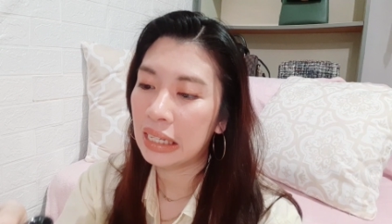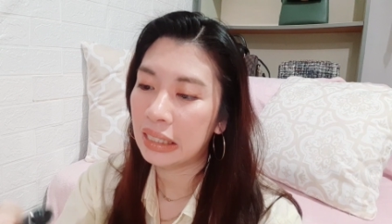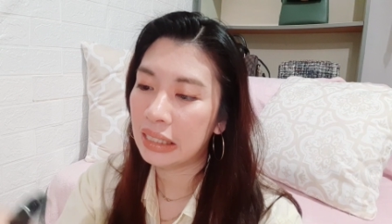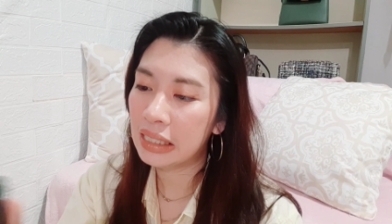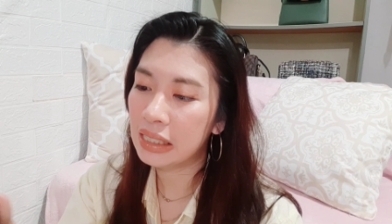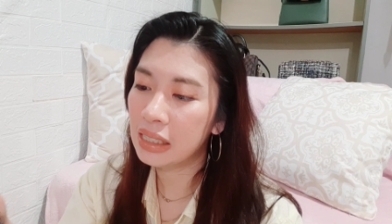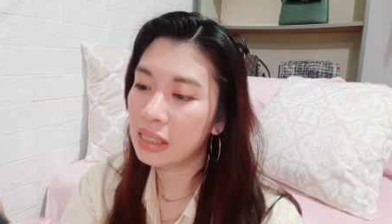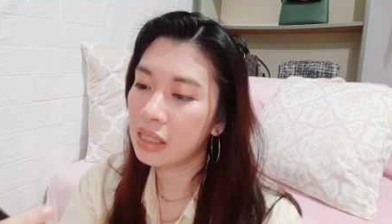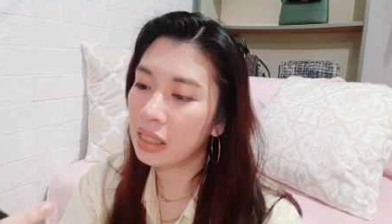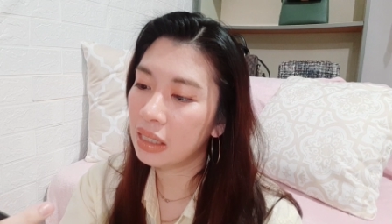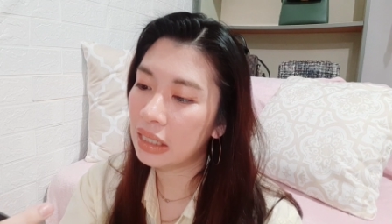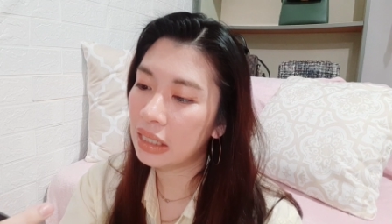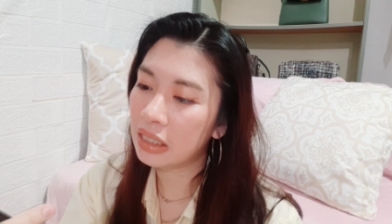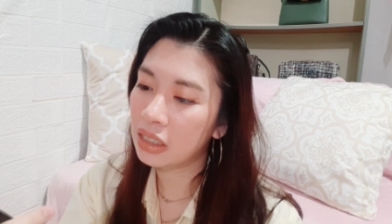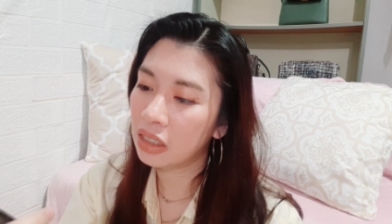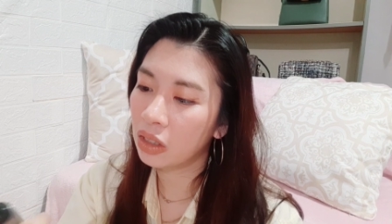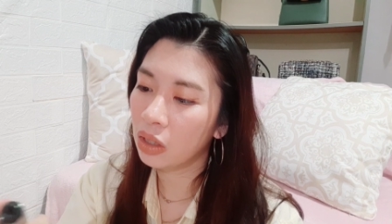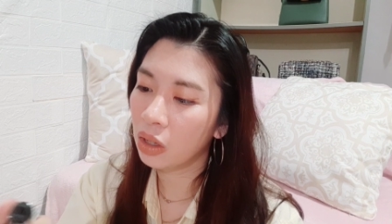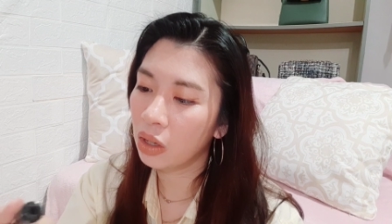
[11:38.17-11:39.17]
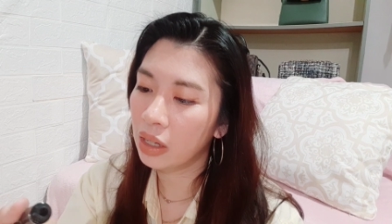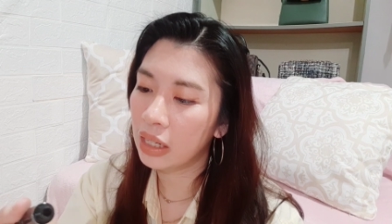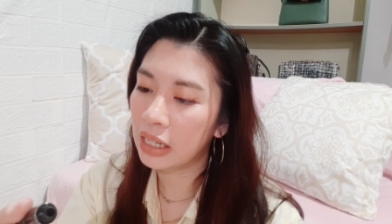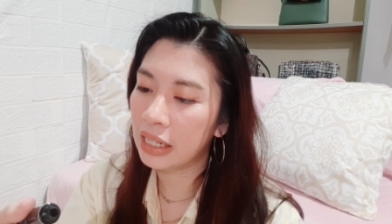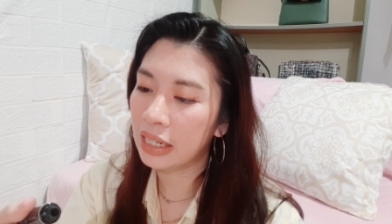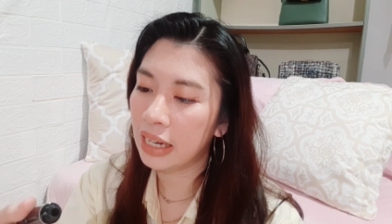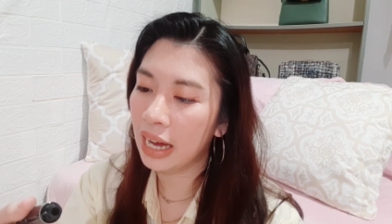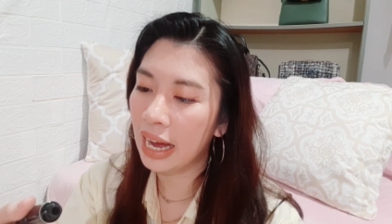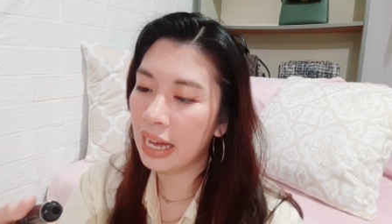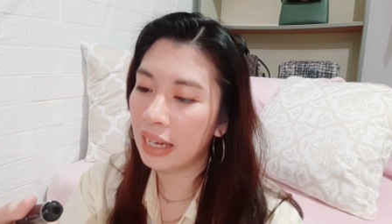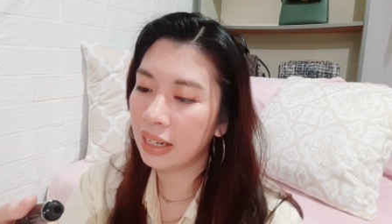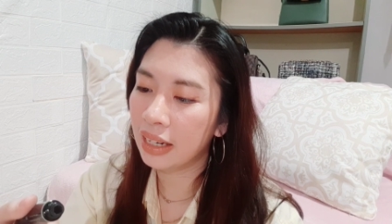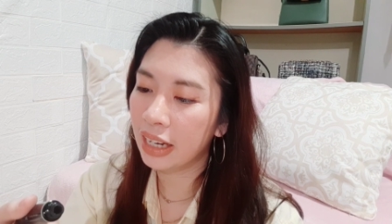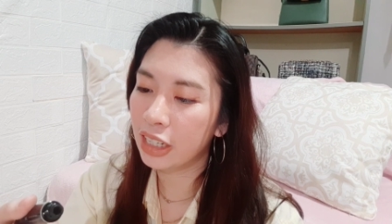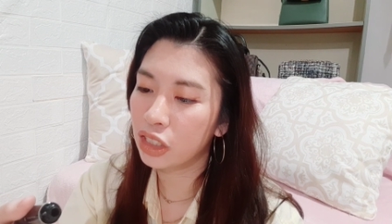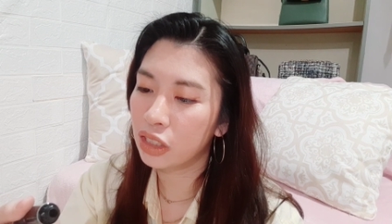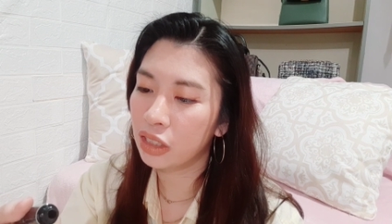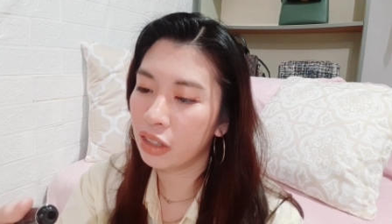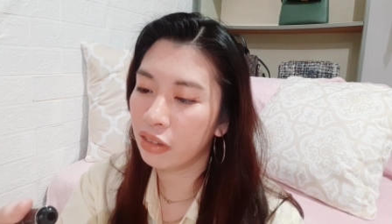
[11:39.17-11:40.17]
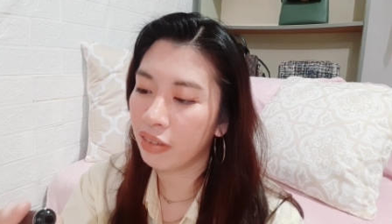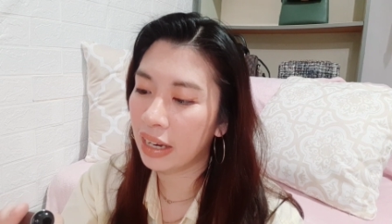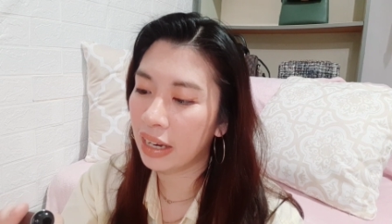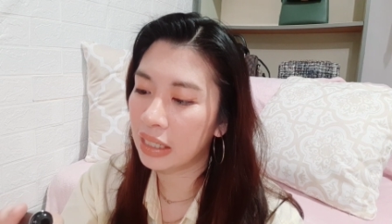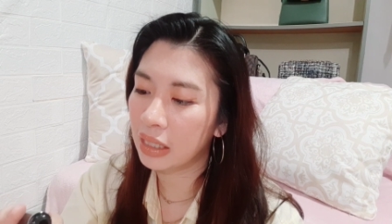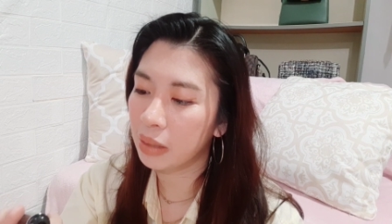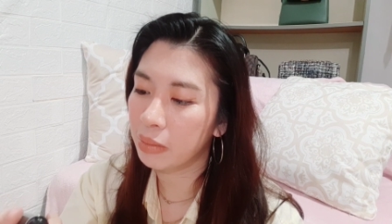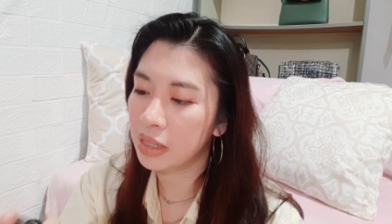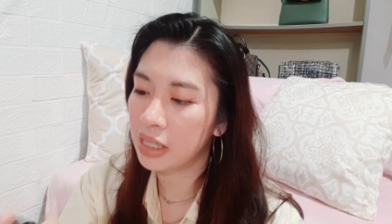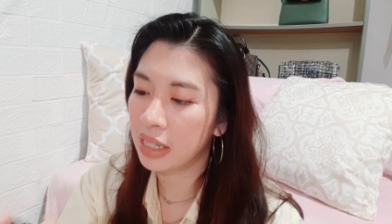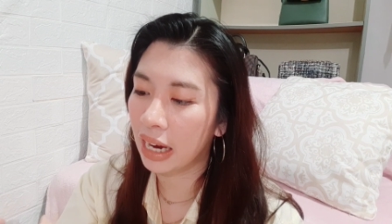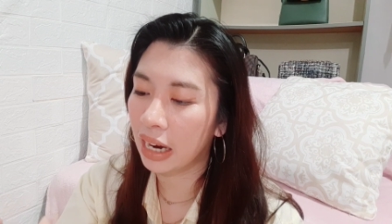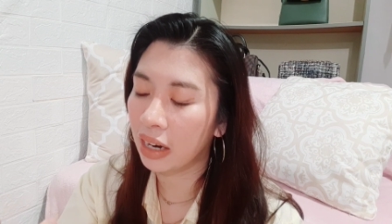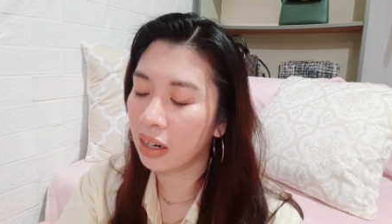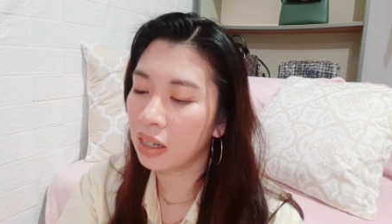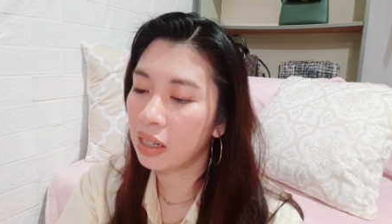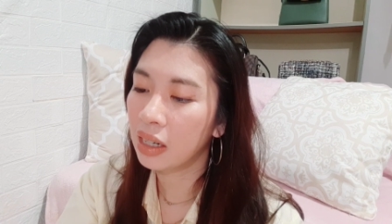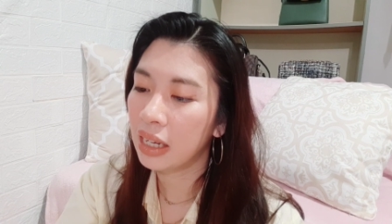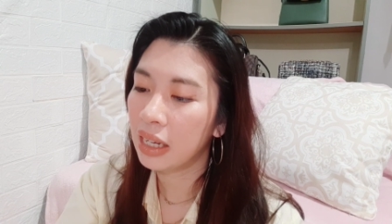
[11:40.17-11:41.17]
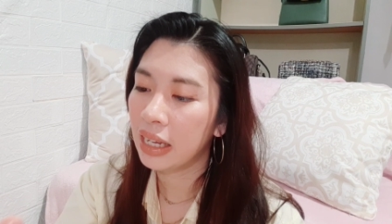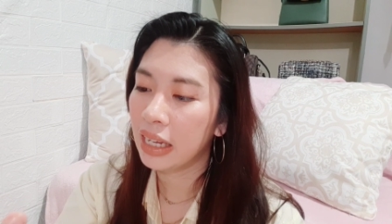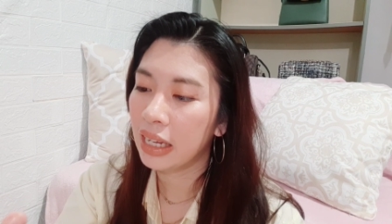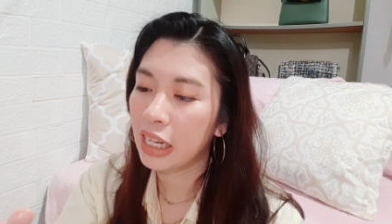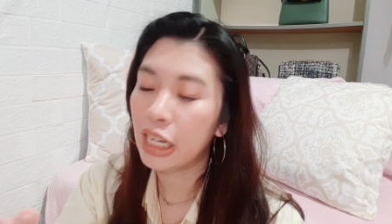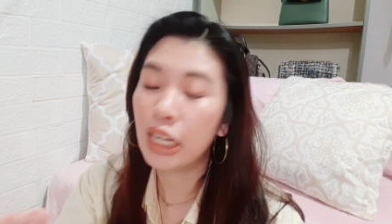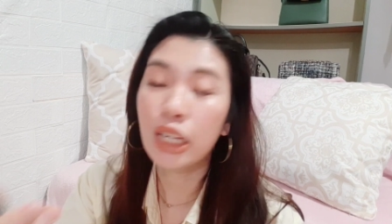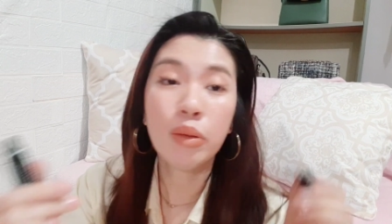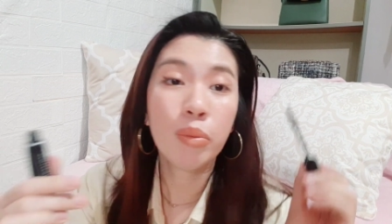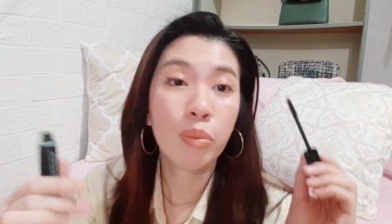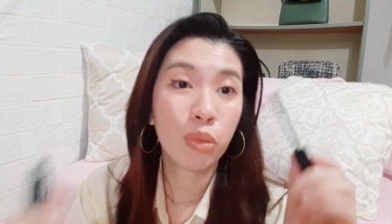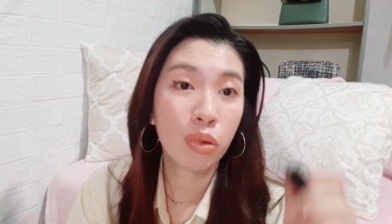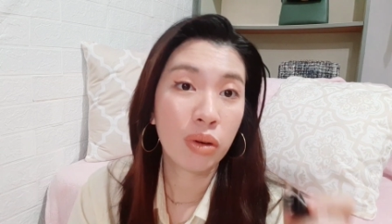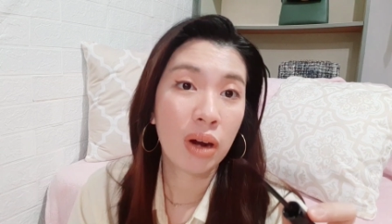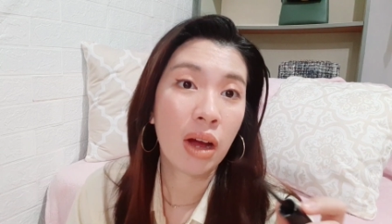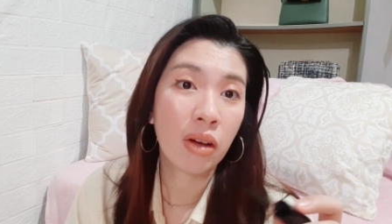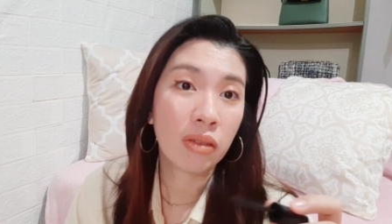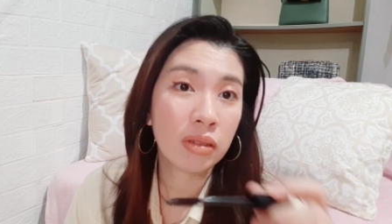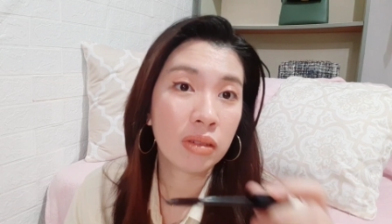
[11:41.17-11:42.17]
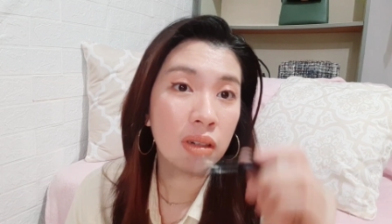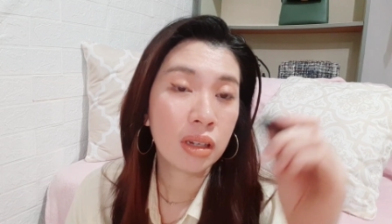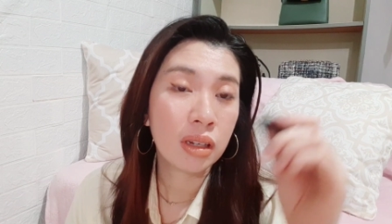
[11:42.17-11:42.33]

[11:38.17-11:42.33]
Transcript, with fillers: This is the Nichido in Eyelash Defining Mascara in brown.